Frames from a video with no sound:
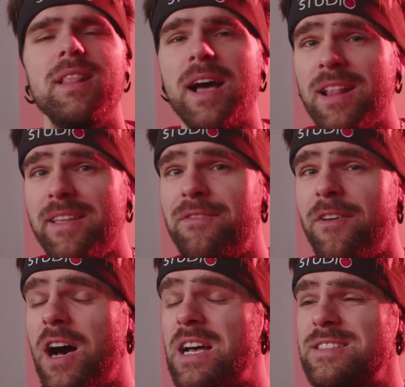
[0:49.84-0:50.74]
Luckily for
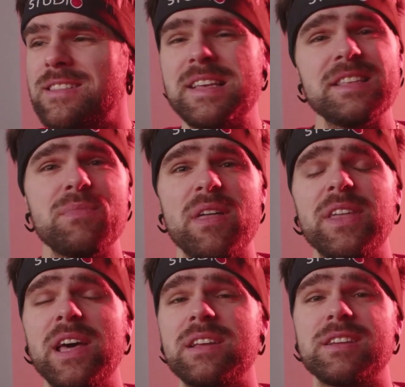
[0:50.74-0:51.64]
us, this
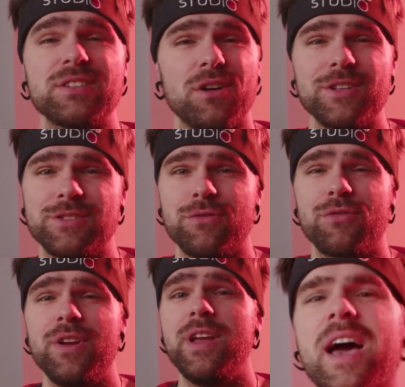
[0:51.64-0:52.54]
method is also
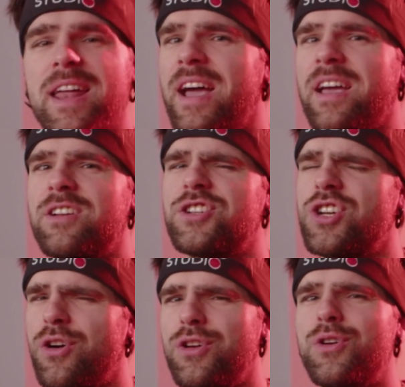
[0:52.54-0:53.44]
free. And I'm gonna
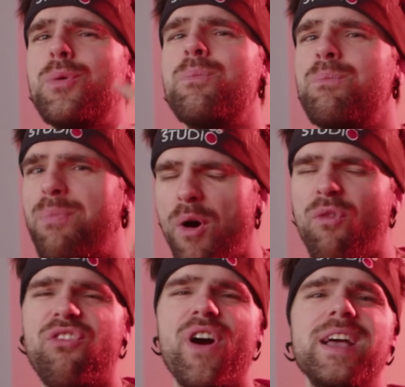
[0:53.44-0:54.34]
show you
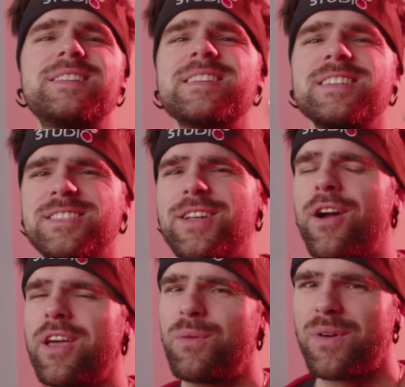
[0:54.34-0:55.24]
both ways,
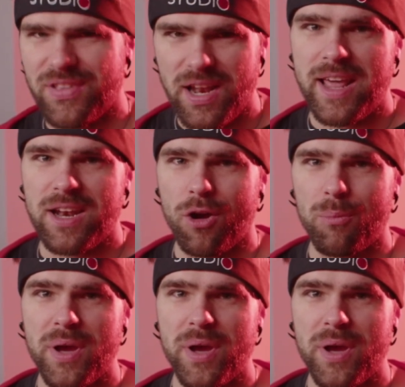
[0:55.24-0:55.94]
starting with the lat long